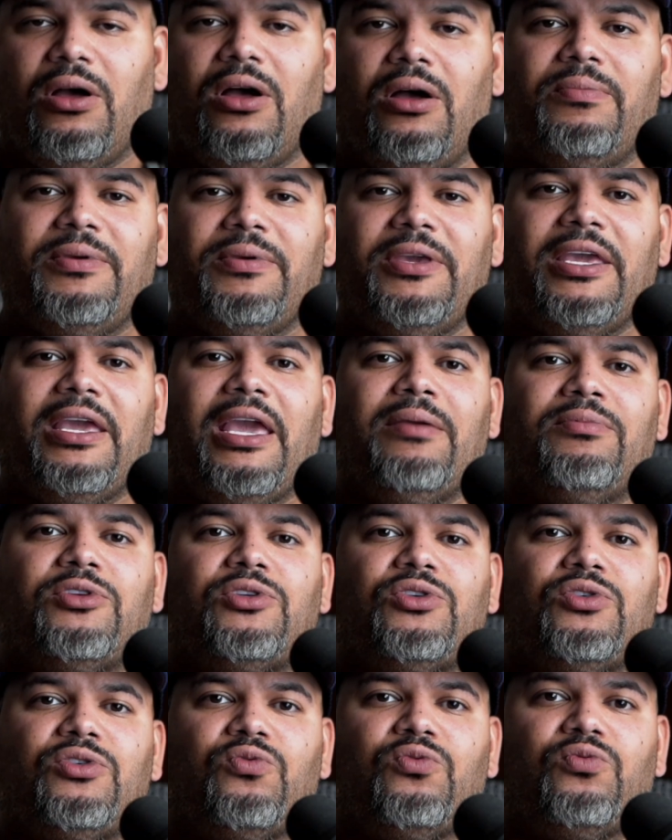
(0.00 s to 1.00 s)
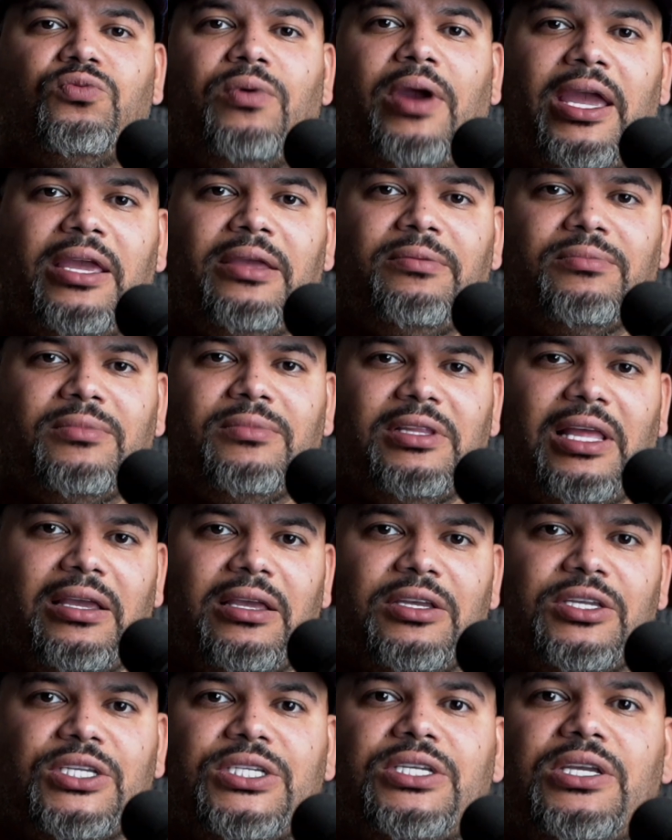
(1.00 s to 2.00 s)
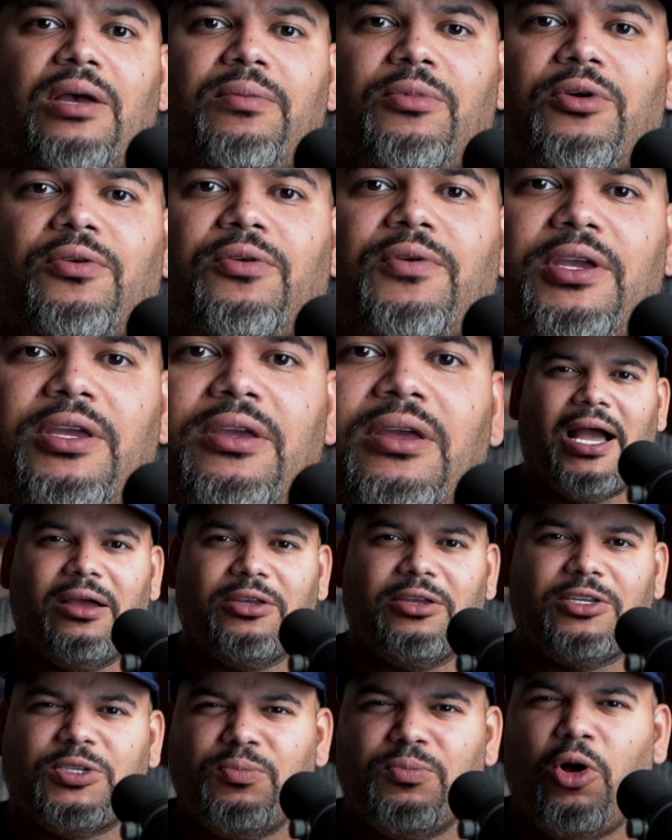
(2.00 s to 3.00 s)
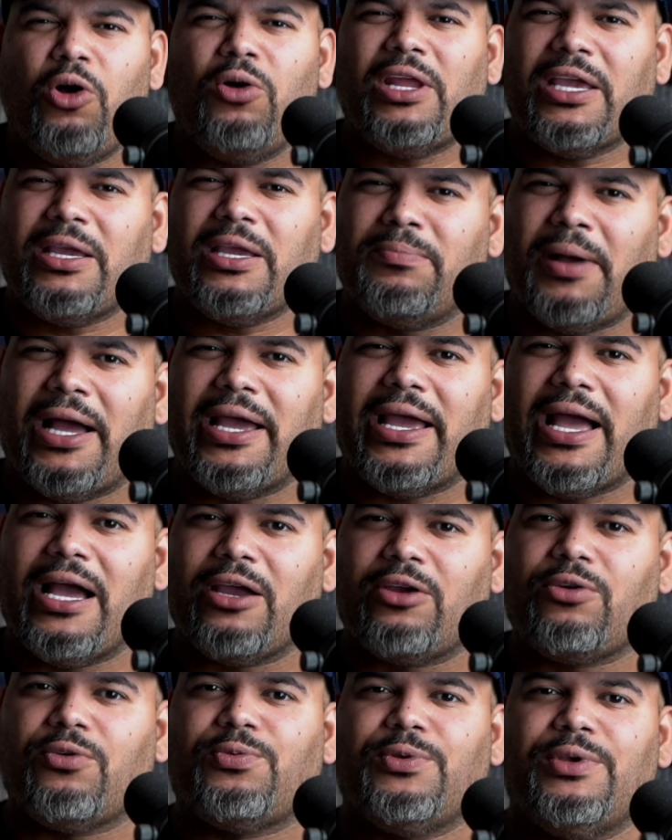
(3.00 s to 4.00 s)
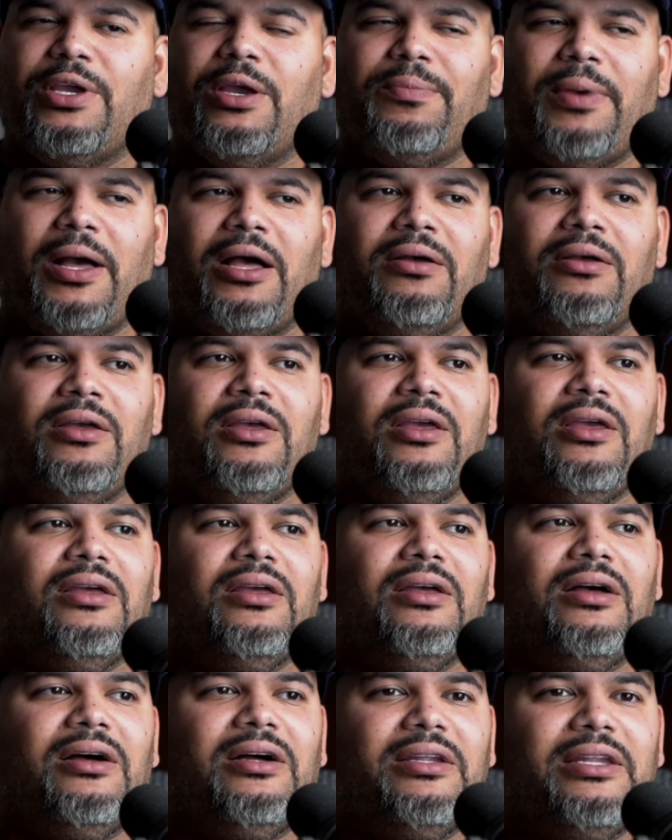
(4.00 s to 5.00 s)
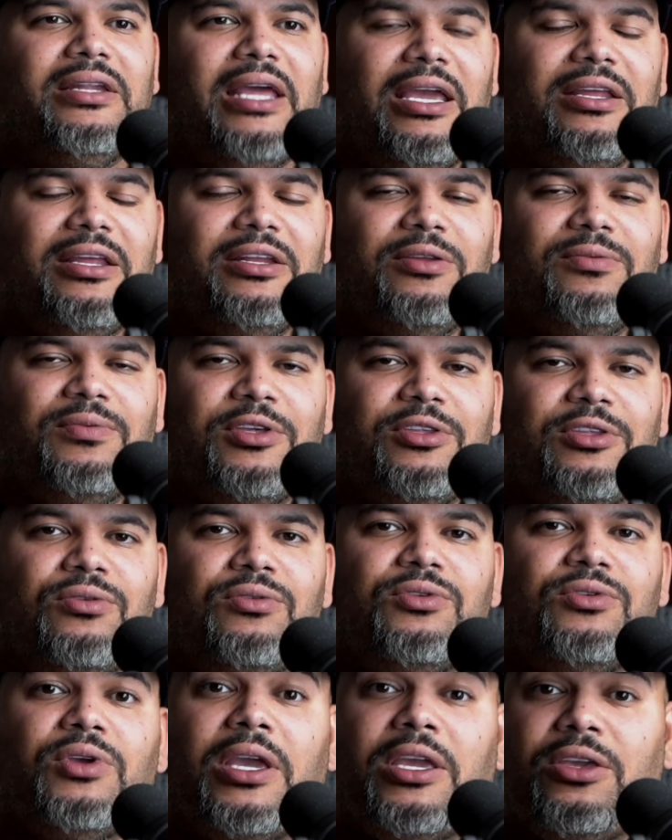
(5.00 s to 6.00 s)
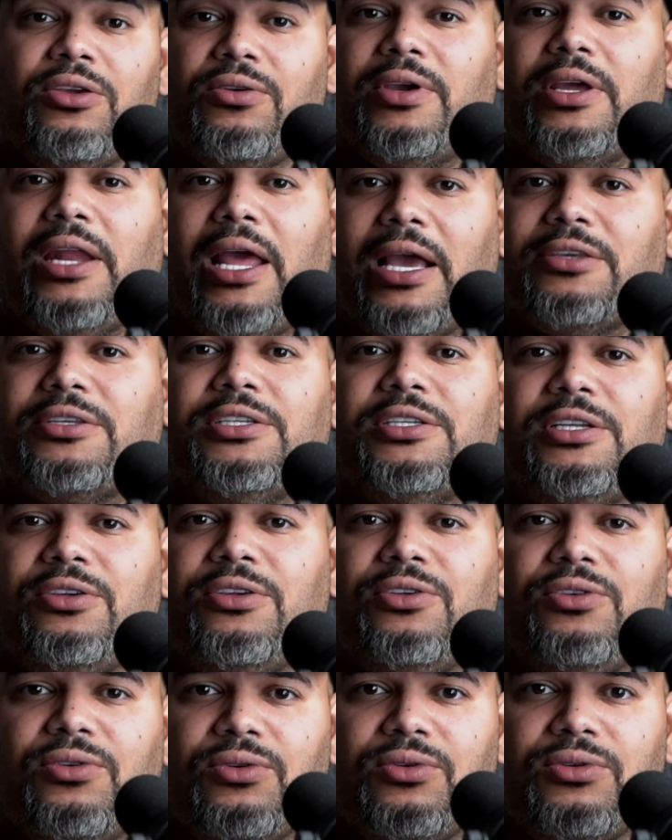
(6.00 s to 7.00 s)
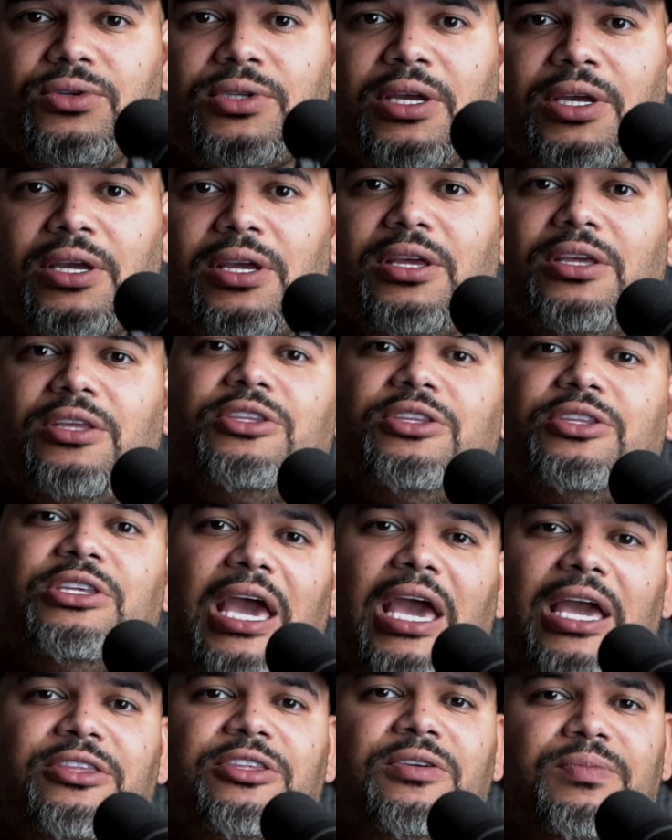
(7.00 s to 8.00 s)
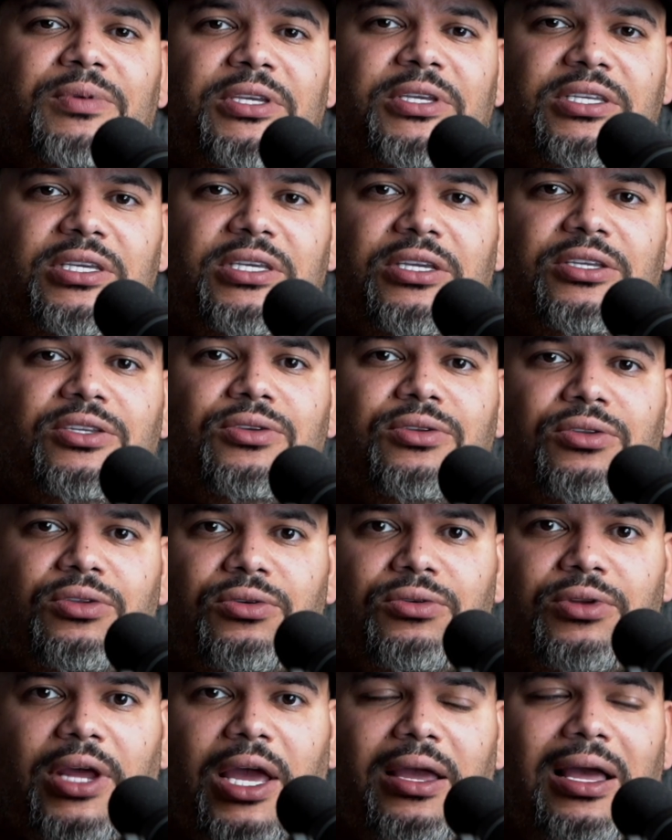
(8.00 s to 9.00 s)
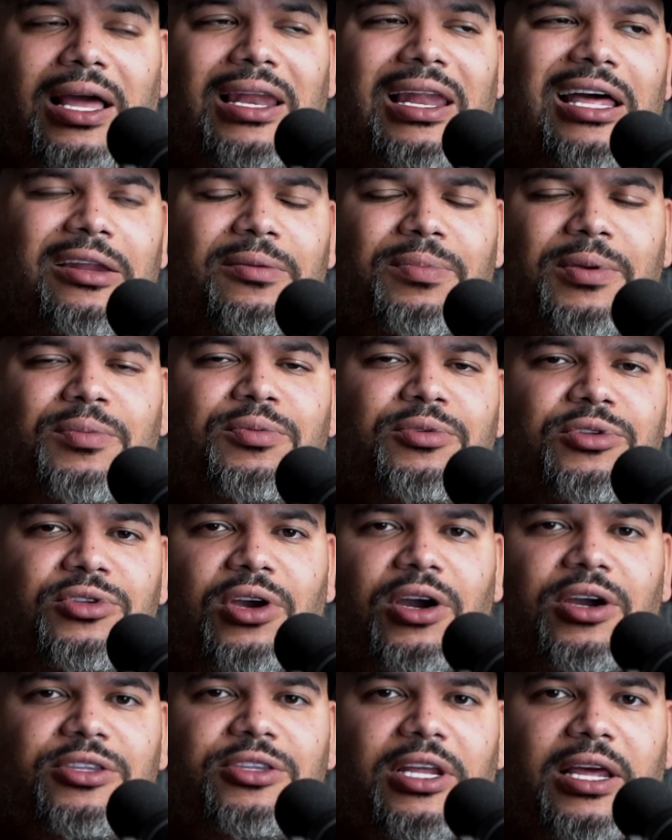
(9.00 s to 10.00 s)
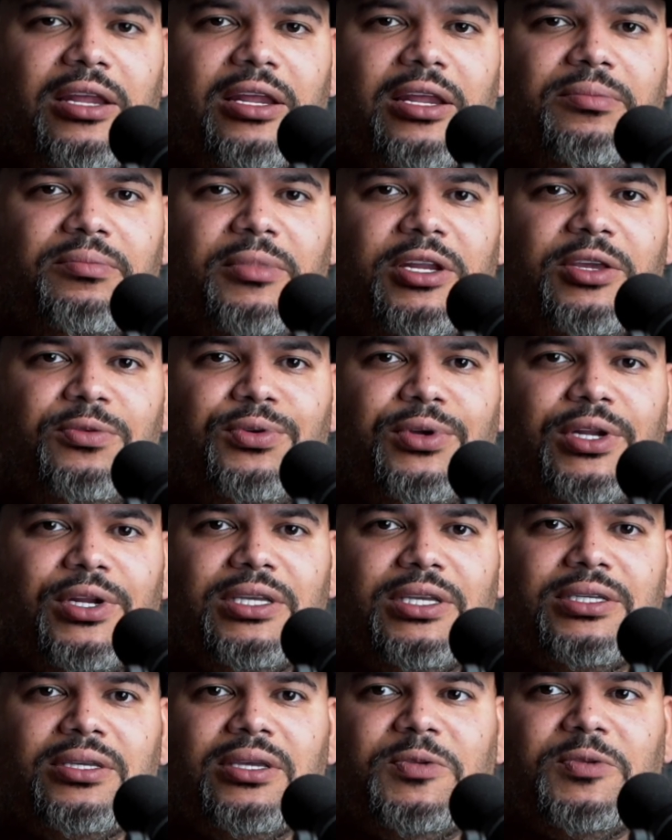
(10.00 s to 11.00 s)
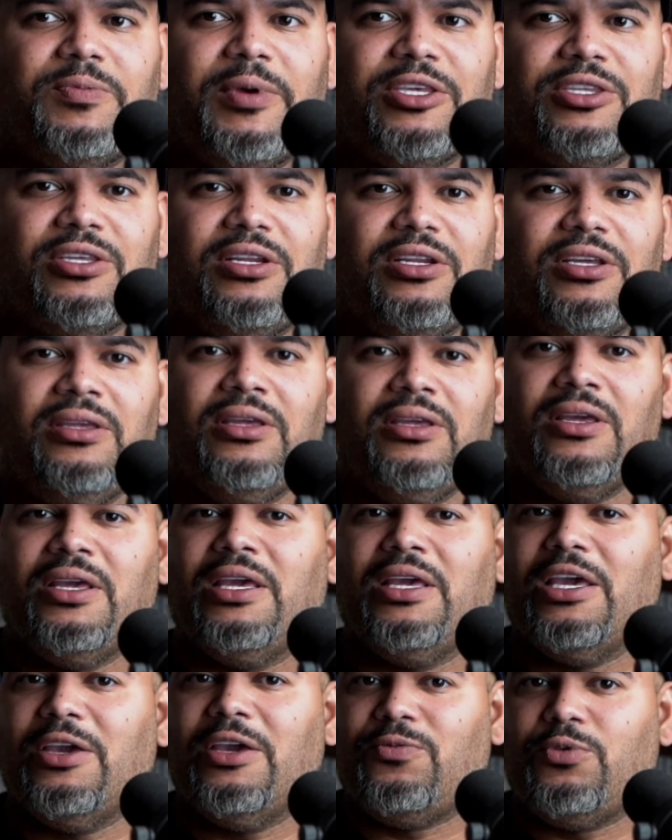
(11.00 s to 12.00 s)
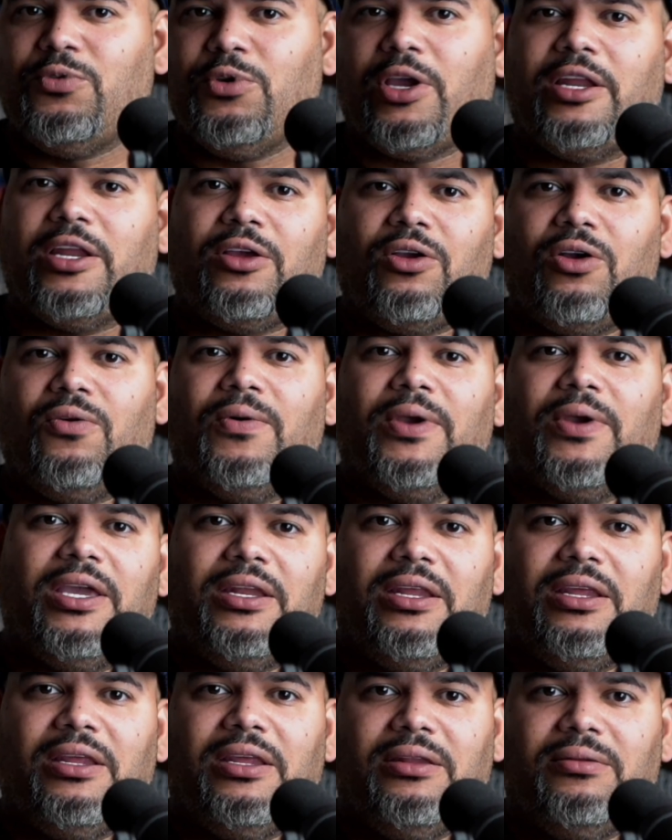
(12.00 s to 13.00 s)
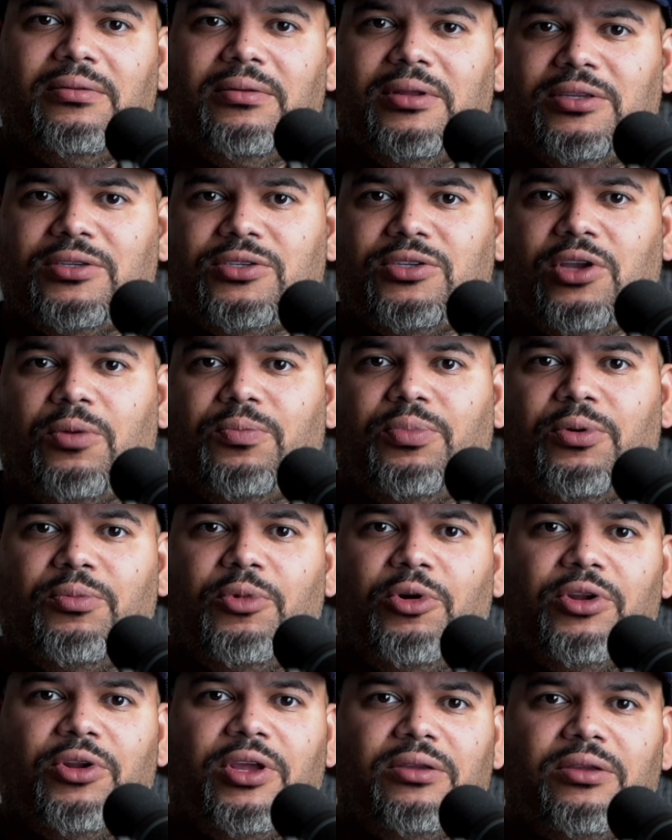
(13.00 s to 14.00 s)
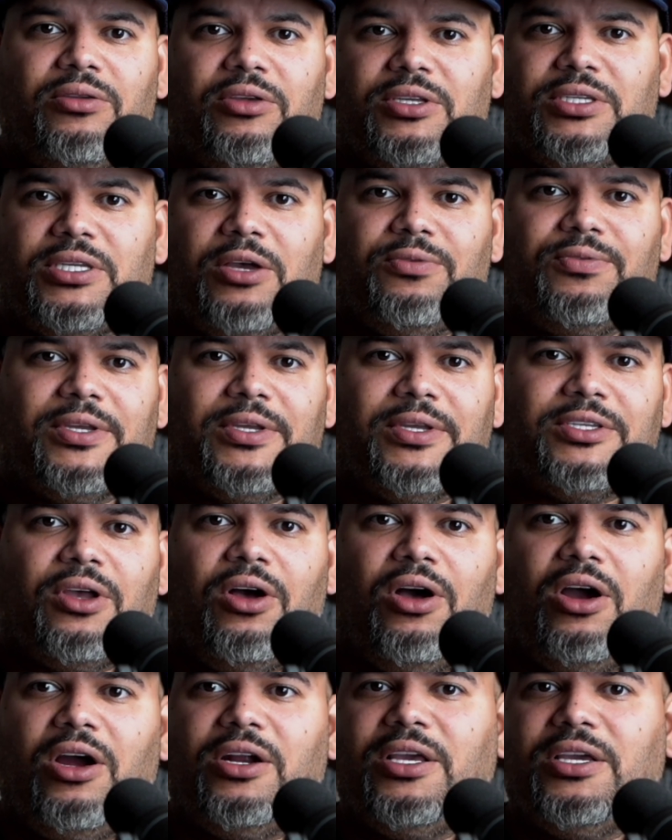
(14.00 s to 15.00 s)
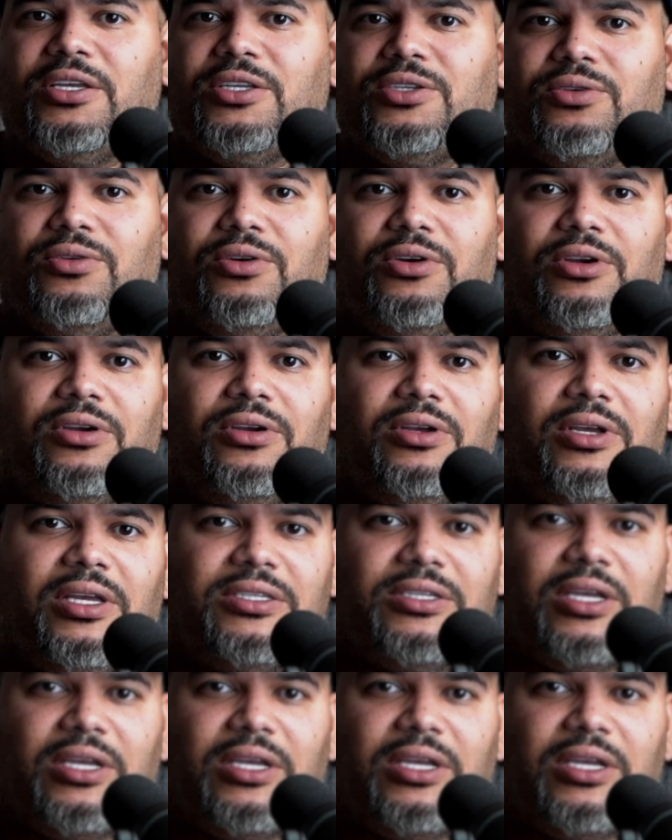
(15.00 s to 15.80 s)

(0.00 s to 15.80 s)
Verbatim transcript: being able to write like a summary, a small like biography about that individual. And you can actually use ChatGPT to do that. A lot of people charge a lot of money for this, especially if you're gonna go in and start promoting yourself as an artist or as a